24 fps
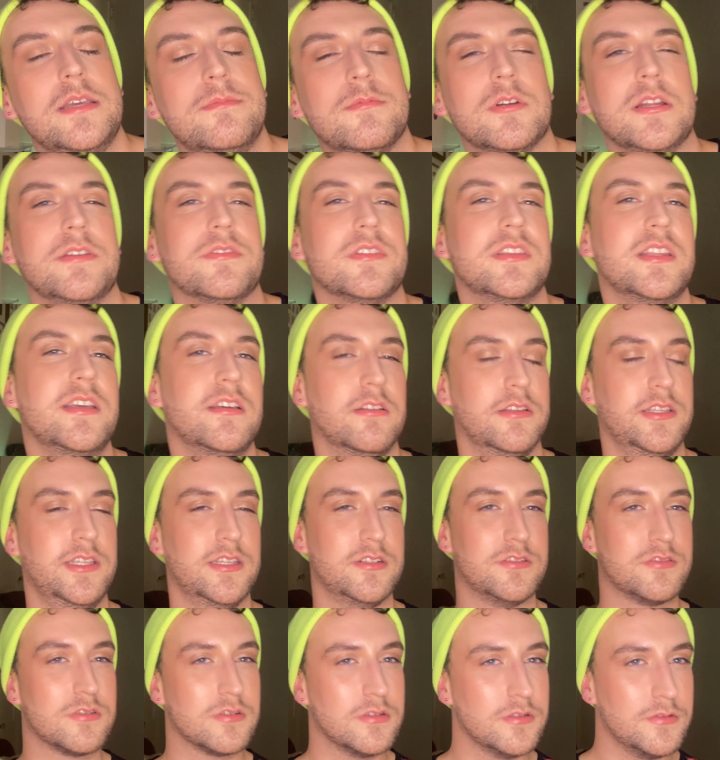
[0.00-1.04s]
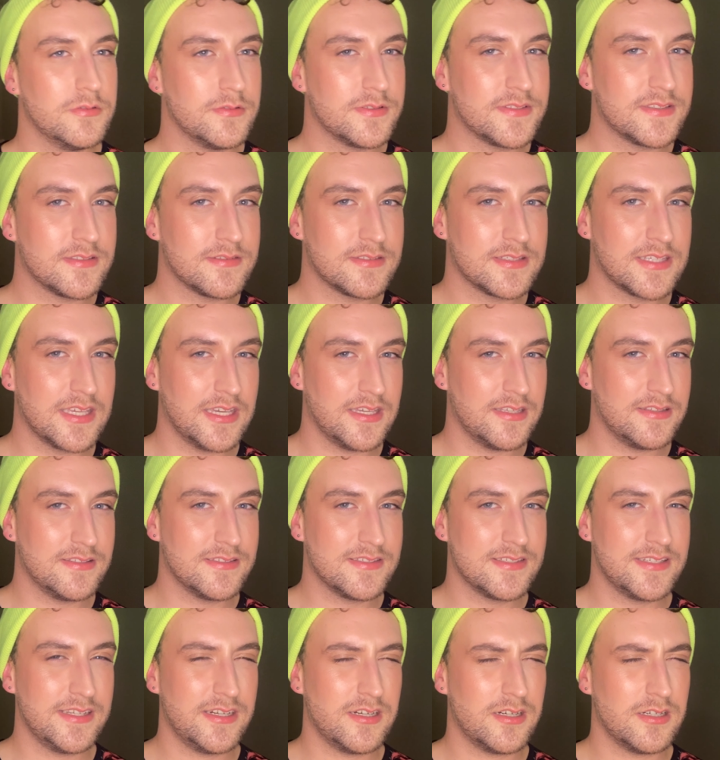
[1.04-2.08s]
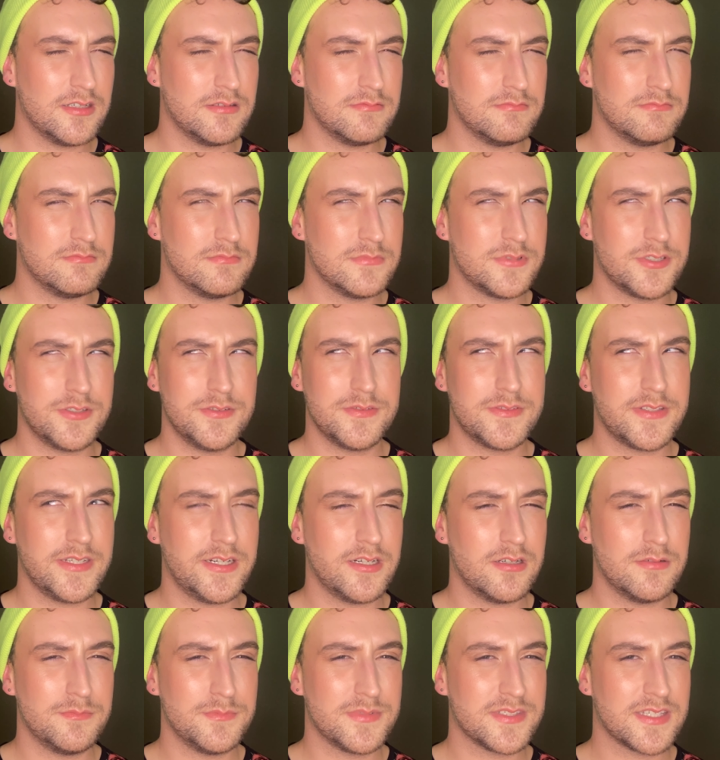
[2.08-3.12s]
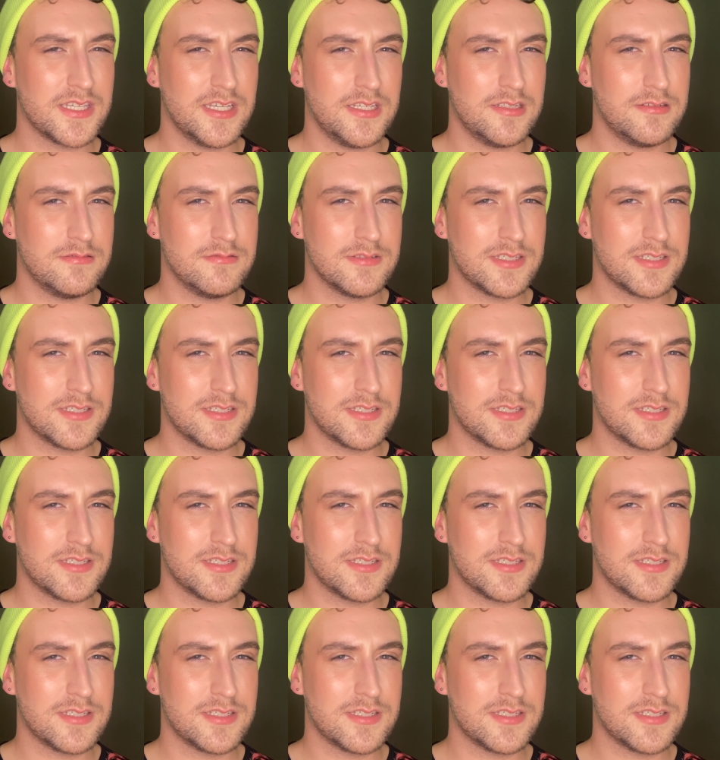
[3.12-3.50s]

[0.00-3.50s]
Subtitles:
or even the Ilia True Serum Skin